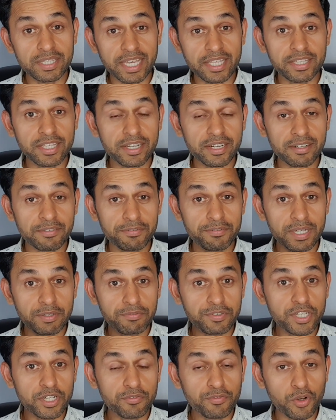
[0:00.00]
then they are
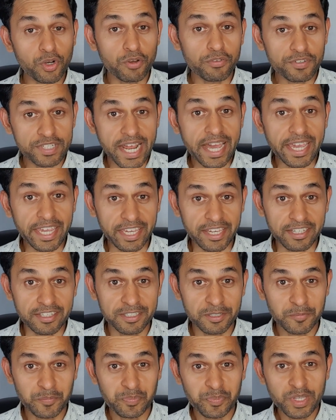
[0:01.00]
fearful of dying,